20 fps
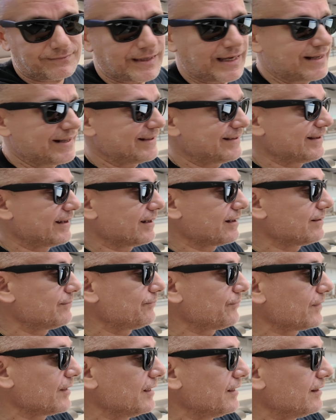anything.
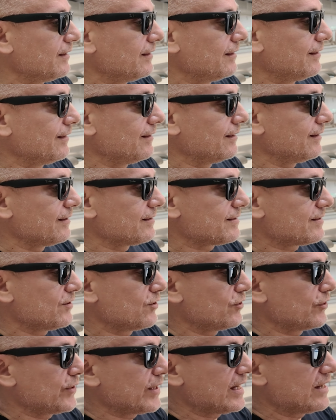
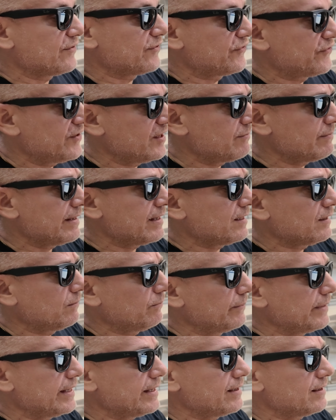So you have female,
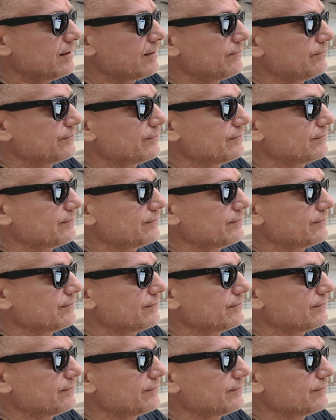male,